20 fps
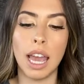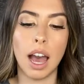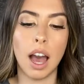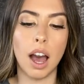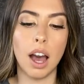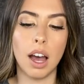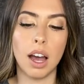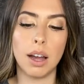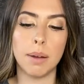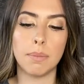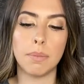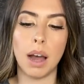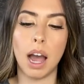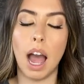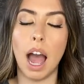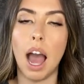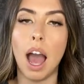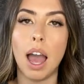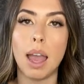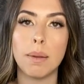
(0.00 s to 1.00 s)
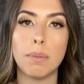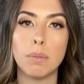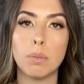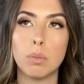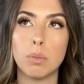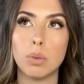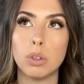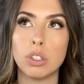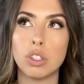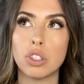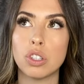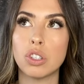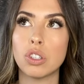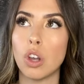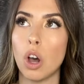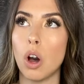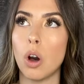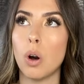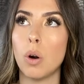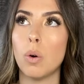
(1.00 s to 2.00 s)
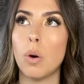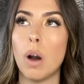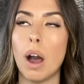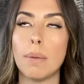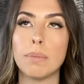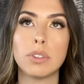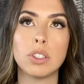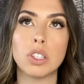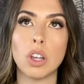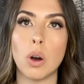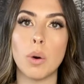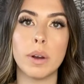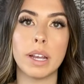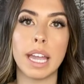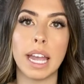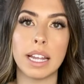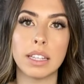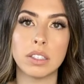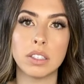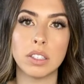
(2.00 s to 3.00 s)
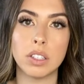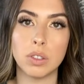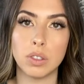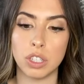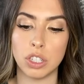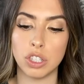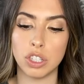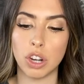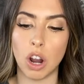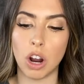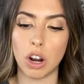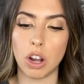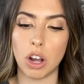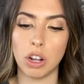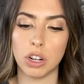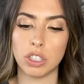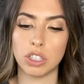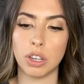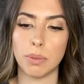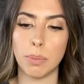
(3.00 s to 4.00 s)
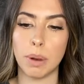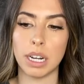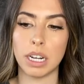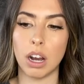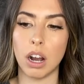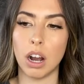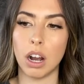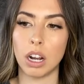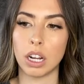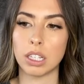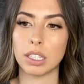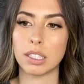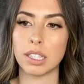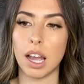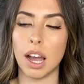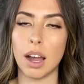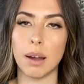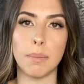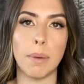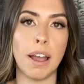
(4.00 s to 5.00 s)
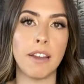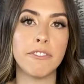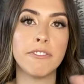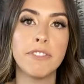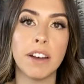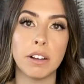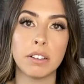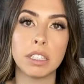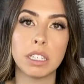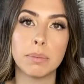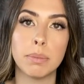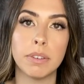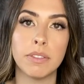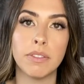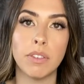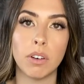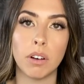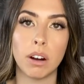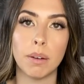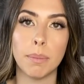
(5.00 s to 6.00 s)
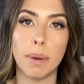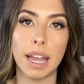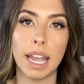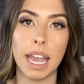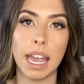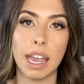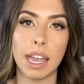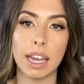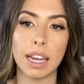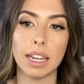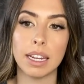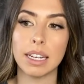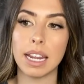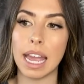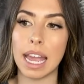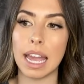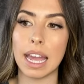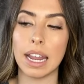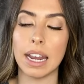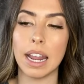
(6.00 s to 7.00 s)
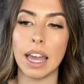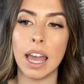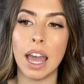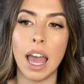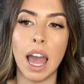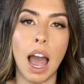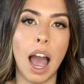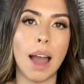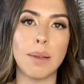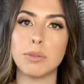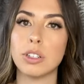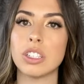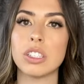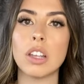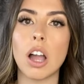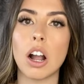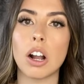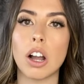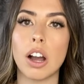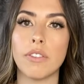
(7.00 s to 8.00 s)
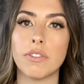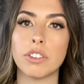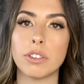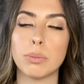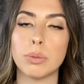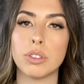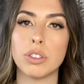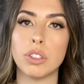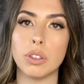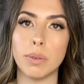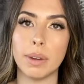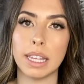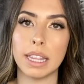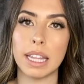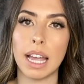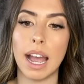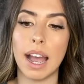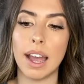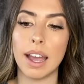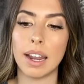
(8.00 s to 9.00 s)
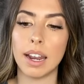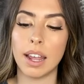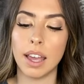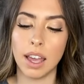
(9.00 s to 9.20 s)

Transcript: I'm so against using shock collars on my dogs. I've felt it before on my hand and I'm just not comfortable doing that.